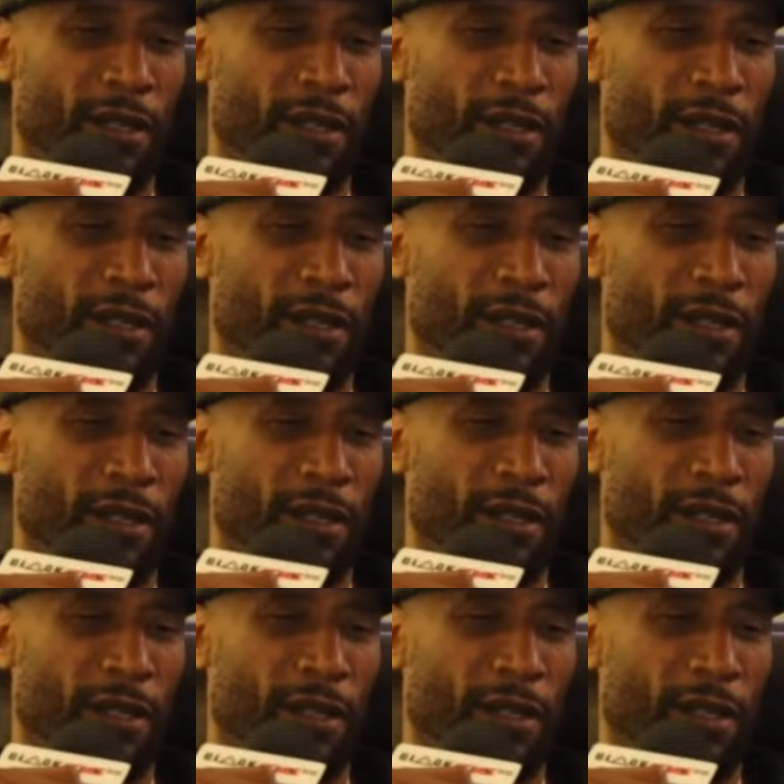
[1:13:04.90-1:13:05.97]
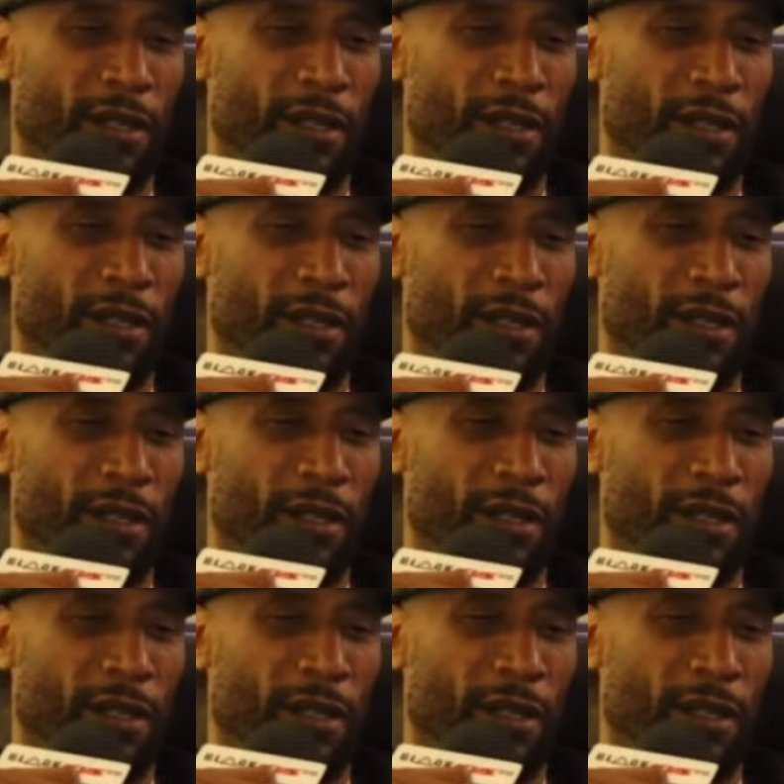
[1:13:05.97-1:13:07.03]
I've had a lot of you know
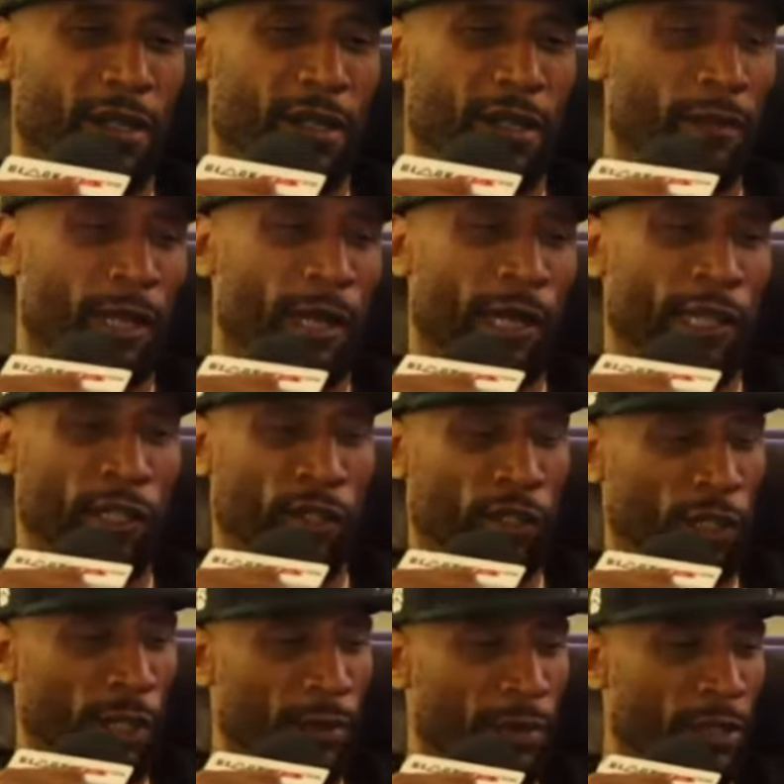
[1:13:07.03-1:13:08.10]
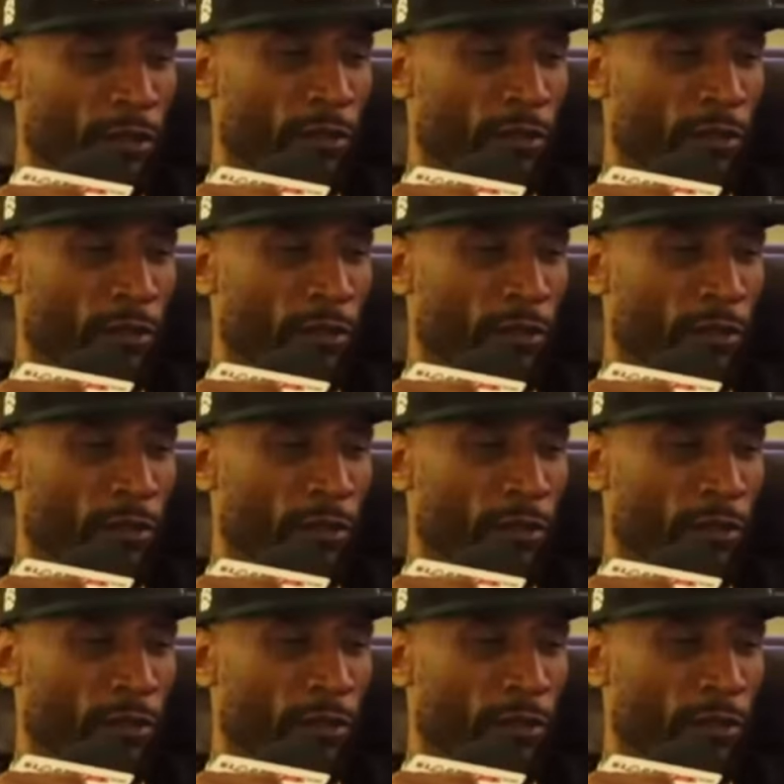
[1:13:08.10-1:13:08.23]
relationships